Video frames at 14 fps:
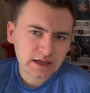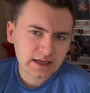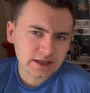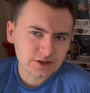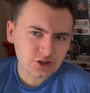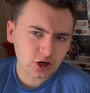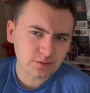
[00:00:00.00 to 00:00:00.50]

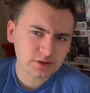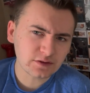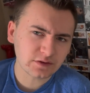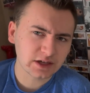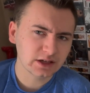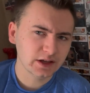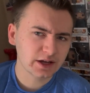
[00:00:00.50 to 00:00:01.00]
In terms of
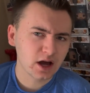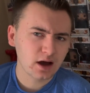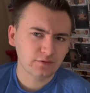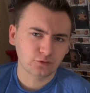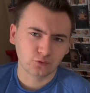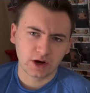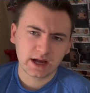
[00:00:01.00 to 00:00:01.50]
killing
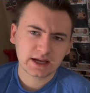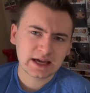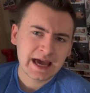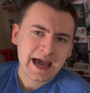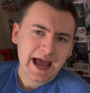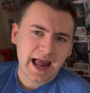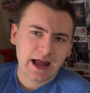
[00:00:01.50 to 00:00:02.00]
off Rick
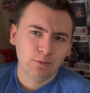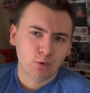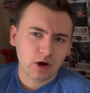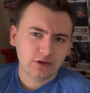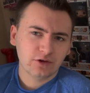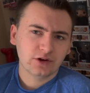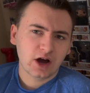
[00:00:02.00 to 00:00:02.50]
and
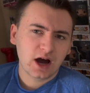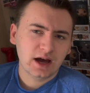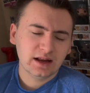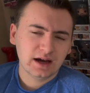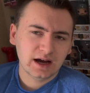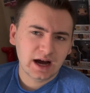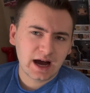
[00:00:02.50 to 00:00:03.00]
whether or
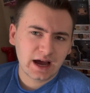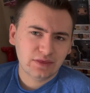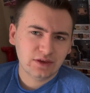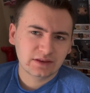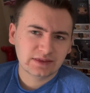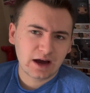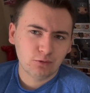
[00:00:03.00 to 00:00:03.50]
not I
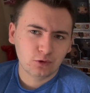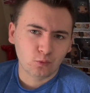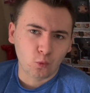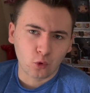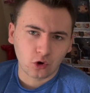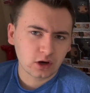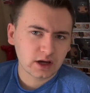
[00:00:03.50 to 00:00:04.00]
think that would
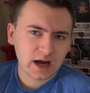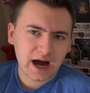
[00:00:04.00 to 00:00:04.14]
work,